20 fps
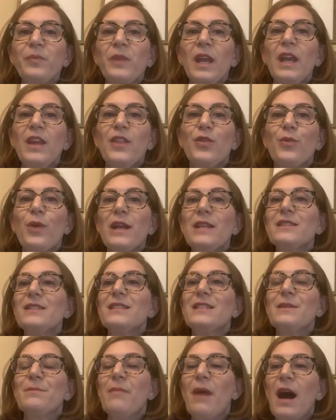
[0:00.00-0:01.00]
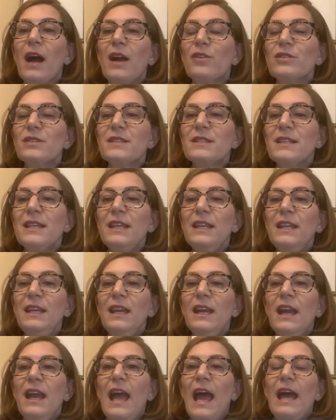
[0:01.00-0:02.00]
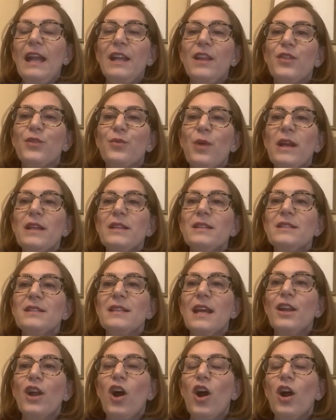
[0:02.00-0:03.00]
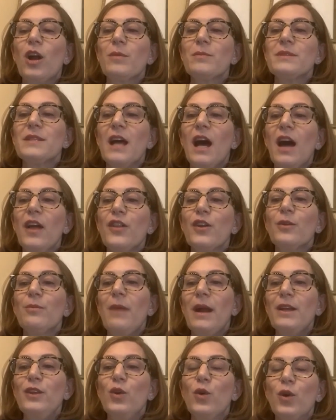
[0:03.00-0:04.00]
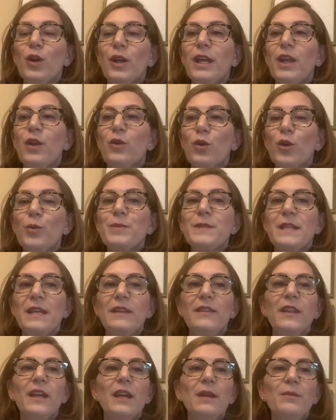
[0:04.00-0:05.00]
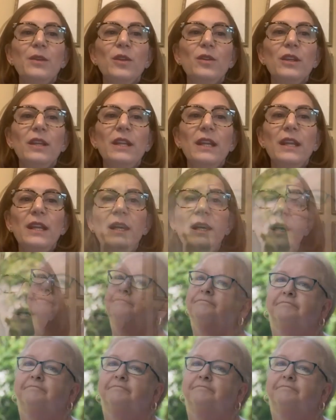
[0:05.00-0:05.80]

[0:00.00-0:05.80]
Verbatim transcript: It threatens democracy, and it threatens and harms other minority groups in the community.